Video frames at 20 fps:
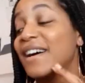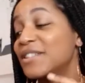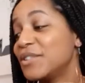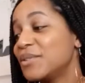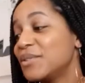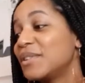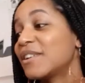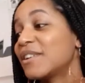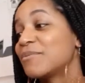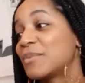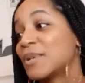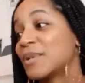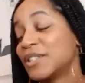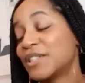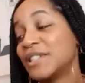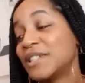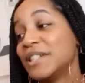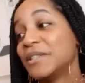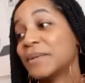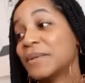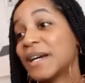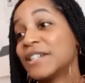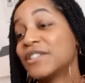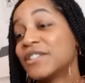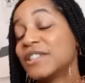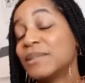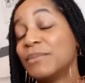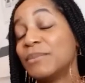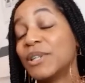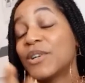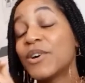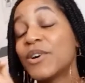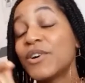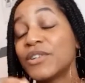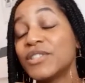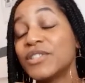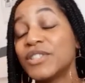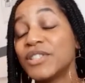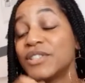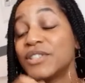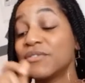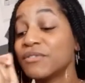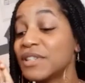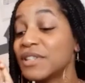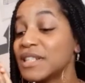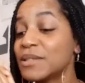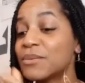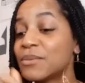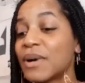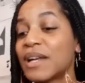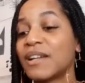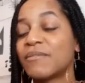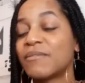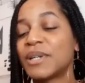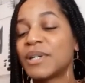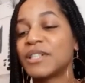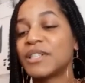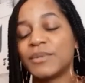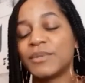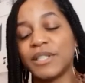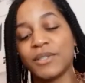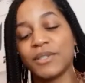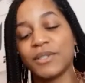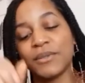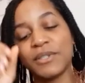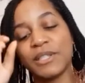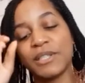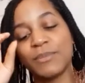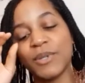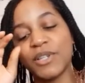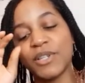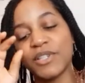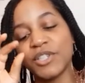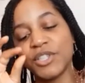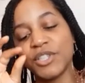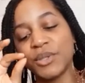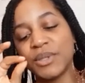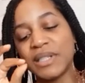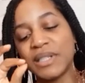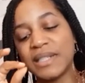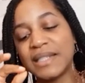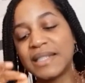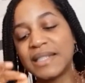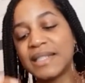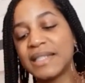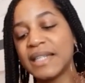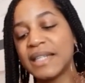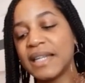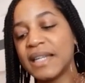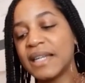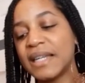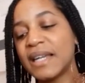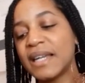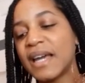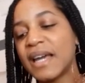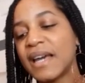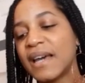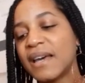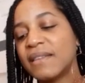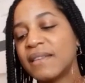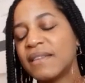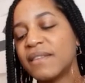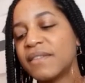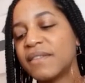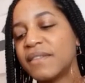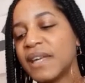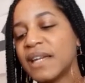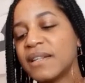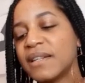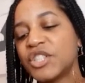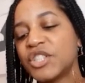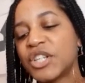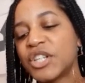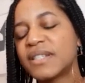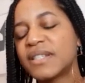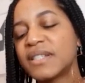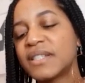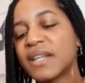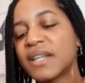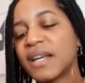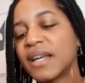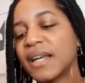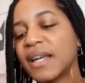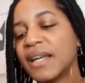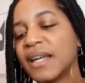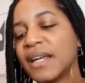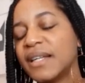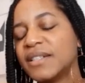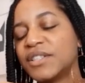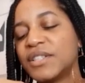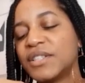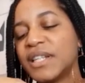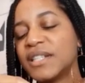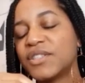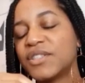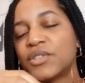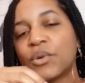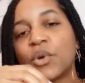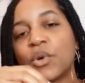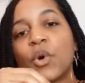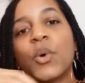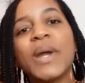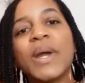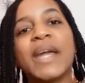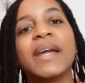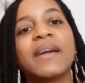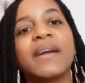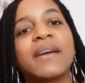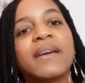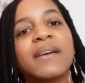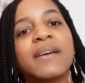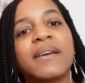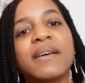I do love punch needle actually, because the reason why I love punch needle is because you can see the thing just, it's so quick.